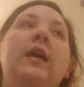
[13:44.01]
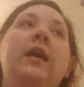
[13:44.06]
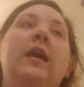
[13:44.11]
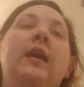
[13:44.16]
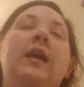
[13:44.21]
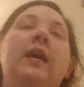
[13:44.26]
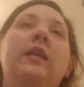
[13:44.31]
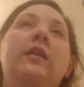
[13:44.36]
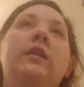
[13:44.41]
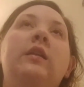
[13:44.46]

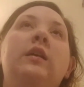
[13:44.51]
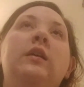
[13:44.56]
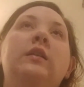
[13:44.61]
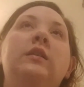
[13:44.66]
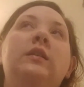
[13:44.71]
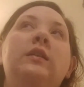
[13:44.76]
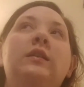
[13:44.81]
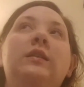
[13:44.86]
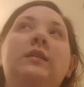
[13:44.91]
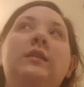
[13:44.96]
in
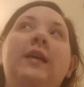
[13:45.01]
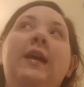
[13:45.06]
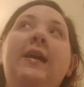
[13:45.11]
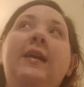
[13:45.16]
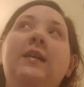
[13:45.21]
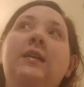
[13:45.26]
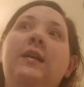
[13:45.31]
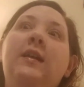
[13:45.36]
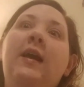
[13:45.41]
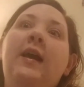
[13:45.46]
the
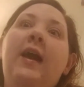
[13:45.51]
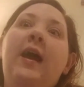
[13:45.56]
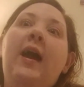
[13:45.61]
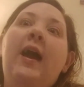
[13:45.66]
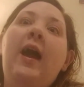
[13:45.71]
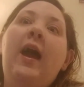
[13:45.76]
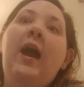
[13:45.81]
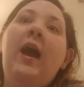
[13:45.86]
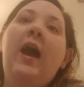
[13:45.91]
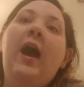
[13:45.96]
state, and I
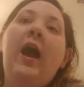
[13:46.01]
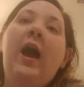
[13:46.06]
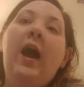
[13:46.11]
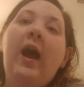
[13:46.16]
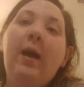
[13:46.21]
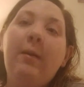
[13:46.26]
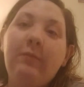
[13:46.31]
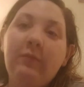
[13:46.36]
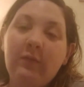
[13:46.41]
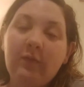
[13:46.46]

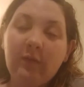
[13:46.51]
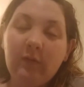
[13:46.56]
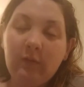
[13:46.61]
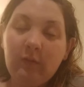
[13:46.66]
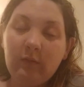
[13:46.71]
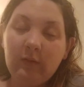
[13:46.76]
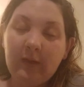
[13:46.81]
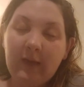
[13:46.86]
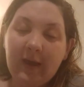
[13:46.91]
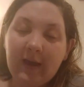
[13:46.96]

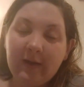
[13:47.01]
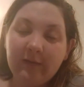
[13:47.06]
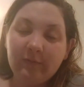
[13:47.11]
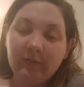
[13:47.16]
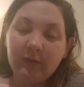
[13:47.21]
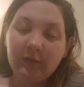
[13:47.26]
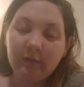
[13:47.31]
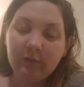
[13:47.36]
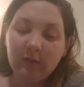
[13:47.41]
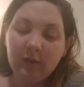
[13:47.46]
absolutely have
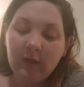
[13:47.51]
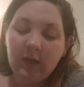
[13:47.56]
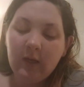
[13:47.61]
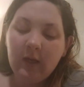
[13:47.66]
to.